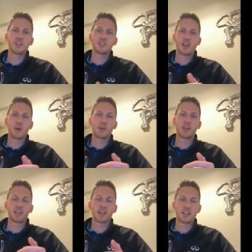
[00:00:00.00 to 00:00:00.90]
So that way you
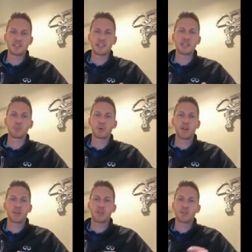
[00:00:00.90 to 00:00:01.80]
can kind of take a deep
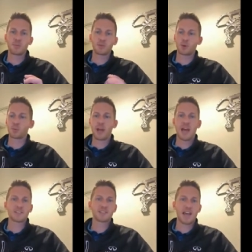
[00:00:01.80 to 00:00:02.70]
breath, absorb what
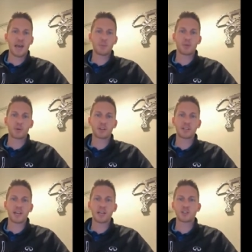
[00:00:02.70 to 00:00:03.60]
has to happen throughout the
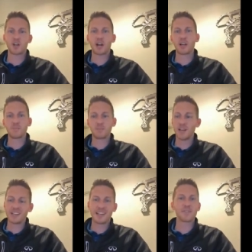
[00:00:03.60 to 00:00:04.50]
day, trying to
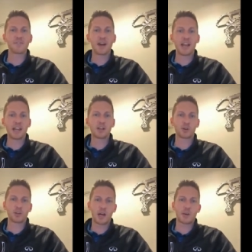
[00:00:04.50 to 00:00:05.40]
identify any
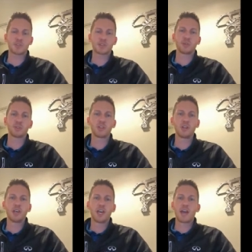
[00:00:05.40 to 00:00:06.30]
early obstacles.
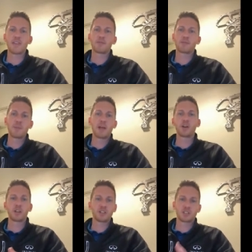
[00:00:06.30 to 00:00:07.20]
And then from there,
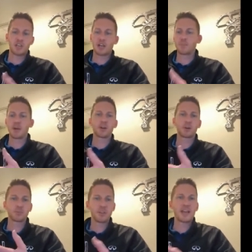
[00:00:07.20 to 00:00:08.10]
you can just kind of better
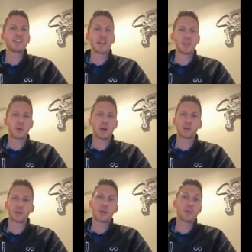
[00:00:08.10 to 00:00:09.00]
navigate throughout your
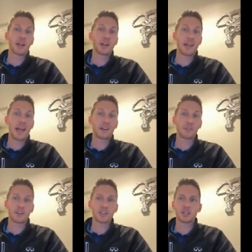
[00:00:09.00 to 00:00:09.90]
day without any
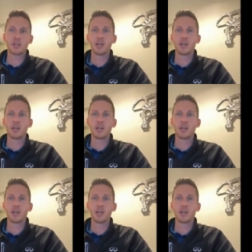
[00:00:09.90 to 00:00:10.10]
aggravation.